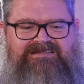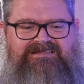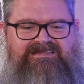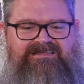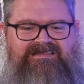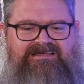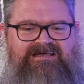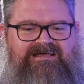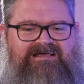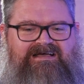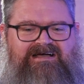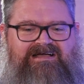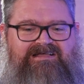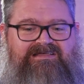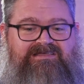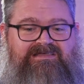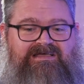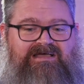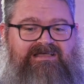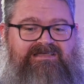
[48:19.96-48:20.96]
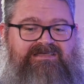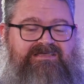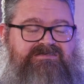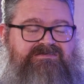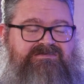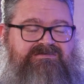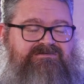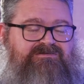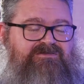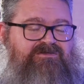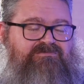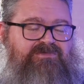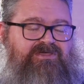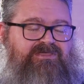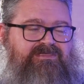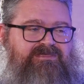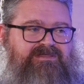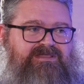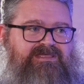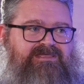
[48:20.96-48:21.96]
I guess
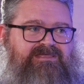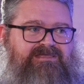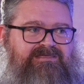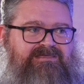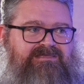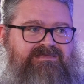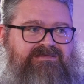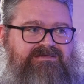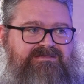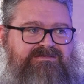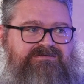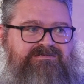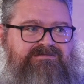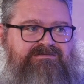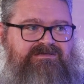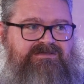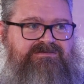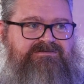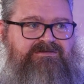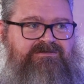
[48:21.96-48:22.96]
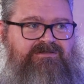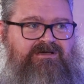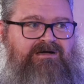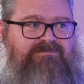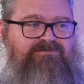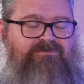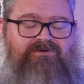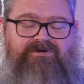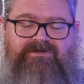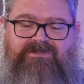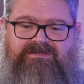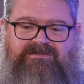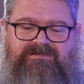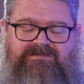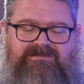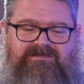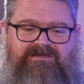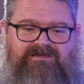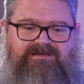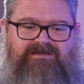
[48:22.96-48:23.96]
humility is the top one
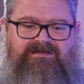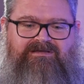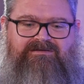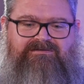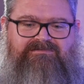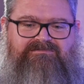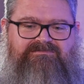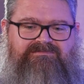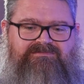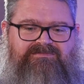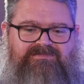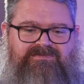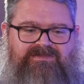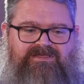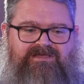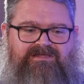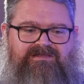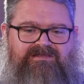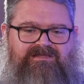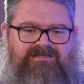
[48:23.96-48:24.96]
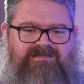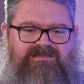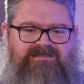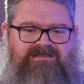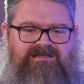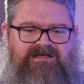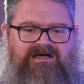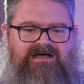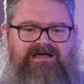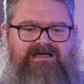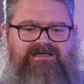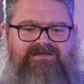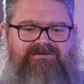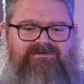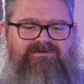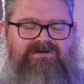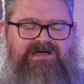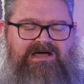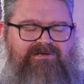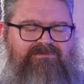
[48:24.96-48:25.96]
that
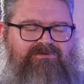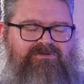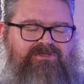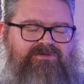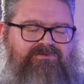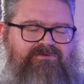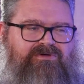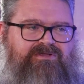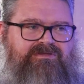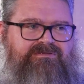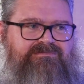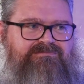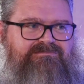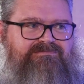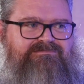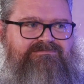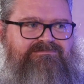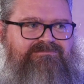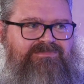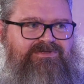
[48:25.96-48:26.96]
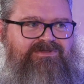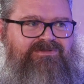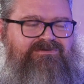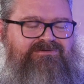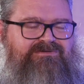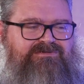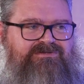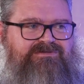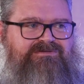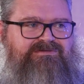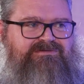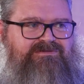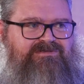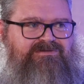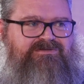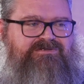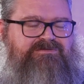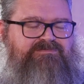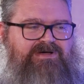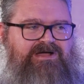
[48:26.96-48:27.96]
I really want to
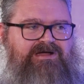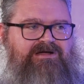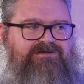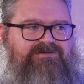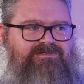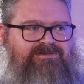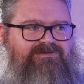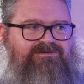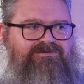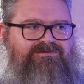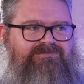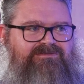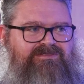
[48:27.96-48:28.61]
aspire to,